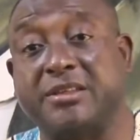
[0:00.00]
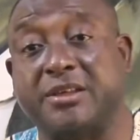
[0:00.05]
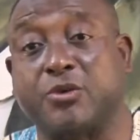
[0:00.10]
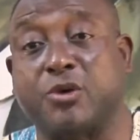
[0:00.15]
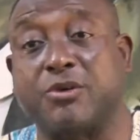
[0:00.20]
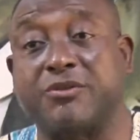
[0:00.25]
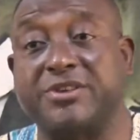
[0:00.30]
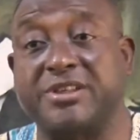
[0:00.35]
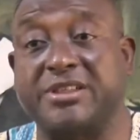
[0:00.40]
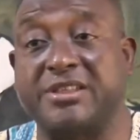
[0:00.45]

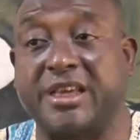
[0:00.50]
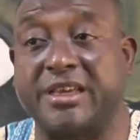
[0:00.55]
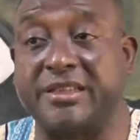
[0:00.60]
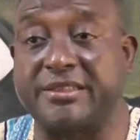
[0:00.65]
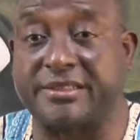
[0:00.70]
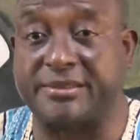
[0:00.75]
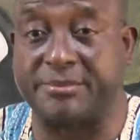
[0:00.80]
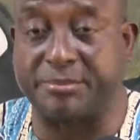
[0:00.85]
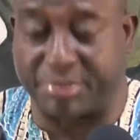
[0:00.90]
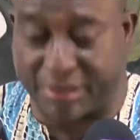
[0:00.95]

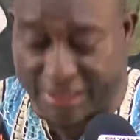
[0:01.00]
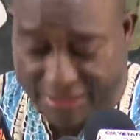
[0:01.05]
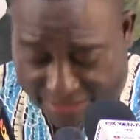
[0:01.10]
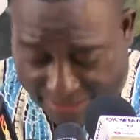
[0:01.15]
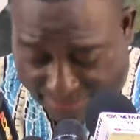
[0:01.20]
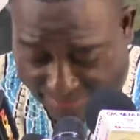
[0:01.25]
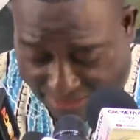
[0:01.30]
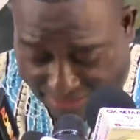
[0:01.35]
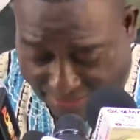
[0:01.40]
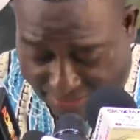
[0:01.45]
COVID-19
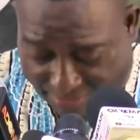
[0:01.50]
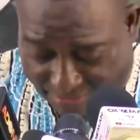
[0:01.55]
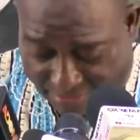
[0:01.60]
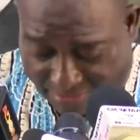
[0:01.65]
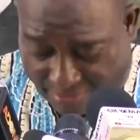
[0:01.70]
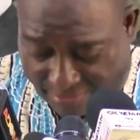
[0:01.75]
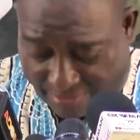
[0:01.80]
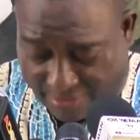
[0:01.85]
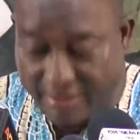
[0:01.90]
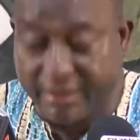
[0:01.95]
pandemic.
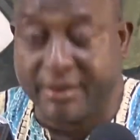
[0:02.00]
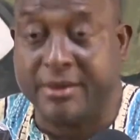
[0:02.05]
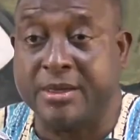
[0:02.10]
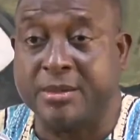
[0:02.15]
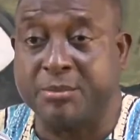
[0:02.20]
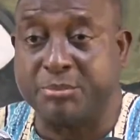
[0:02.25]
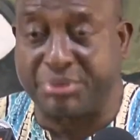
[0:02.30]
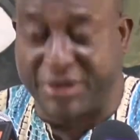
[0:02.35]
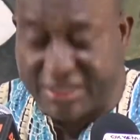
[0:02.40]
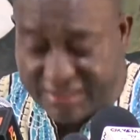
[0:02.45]

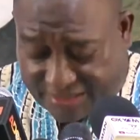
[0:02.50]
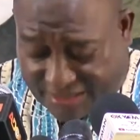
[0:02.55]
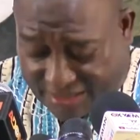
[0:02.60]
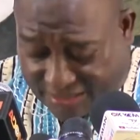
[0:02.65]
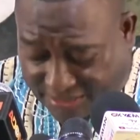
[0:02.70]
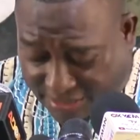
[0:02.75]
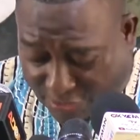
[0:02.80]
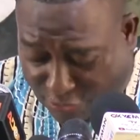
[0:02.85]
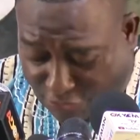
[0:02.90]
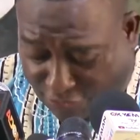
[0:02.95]

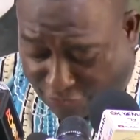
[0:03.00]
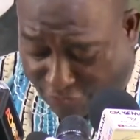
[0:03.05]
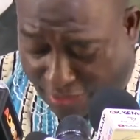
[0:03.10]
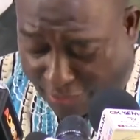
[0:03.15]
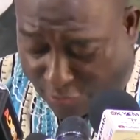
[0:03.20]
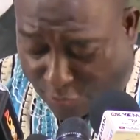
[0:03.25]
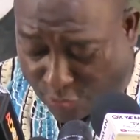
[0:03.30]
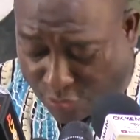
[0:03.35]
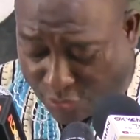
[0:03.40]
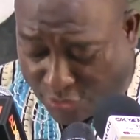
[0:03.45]
President
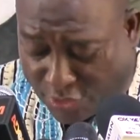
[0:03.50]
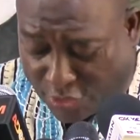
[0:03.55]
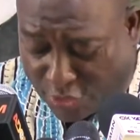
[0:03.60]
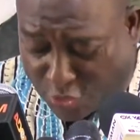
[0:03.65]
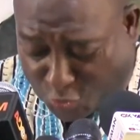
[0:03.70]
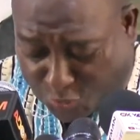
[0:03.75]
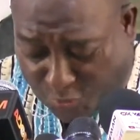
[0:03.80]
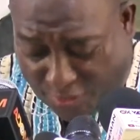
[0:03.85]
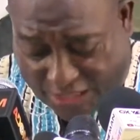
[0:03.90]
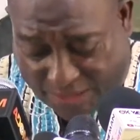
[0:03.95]
Akufo-Addo
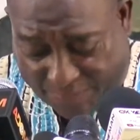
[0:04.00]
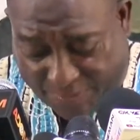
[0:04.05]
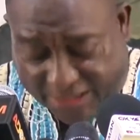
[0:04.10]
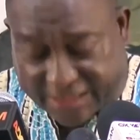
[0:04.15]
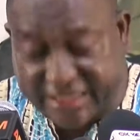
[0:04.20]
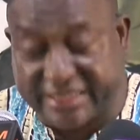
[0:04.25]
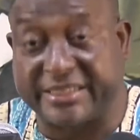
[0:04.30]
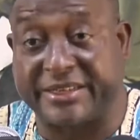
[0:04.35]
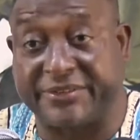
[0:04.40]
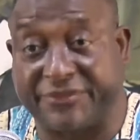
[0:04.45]
spoke about
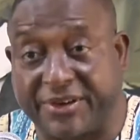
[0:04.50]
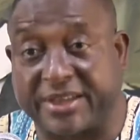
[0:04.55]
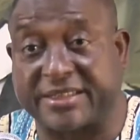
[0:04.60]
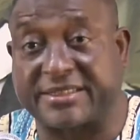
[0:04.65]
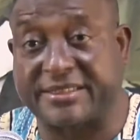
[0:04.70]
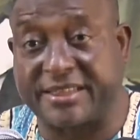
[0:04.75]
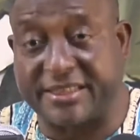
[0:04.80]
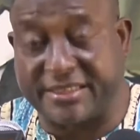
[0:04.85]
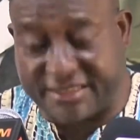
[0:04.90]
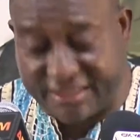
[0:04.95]
the
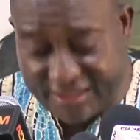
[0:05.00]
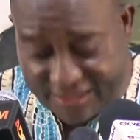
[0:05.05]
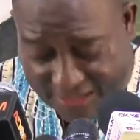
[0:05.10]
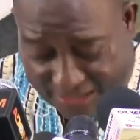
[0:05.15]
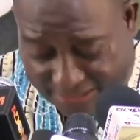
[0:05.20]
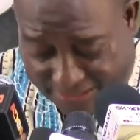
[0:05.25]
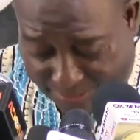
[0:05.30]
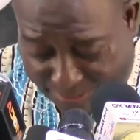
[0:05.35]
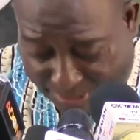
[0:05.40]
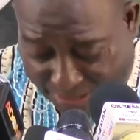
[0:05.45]
devastation
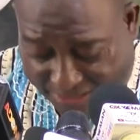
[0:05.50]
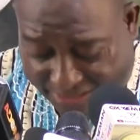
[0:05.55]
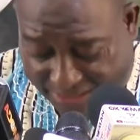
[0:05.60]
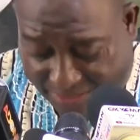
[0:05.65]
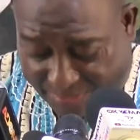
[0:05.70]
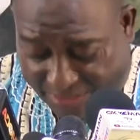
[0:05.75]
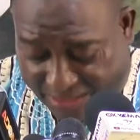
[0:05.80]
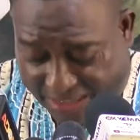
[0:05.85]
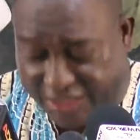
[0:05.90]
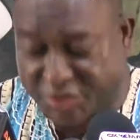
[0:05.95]
that the
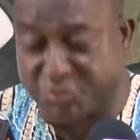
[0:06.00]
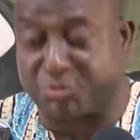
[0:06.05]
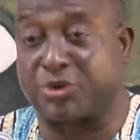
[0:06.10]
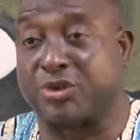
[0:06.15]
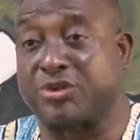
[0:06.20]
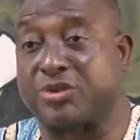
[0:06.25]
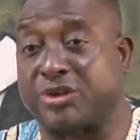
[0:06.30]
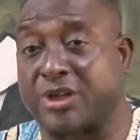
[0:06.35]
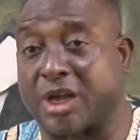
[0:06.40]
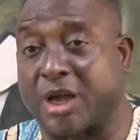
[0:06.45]
pandemic has
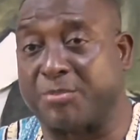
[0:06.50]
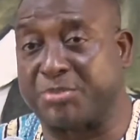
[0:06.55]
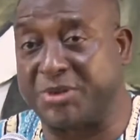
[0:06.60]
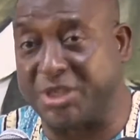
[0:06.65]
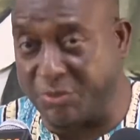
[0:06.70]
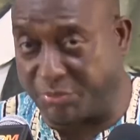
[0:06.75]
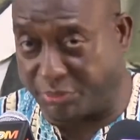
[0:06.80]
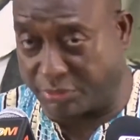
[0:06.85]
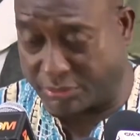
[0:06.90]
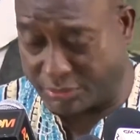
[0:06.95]
brought on our
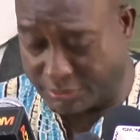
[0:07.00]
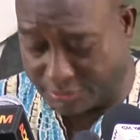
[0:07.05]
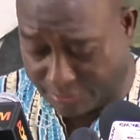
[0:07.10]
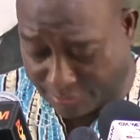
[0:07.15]
people.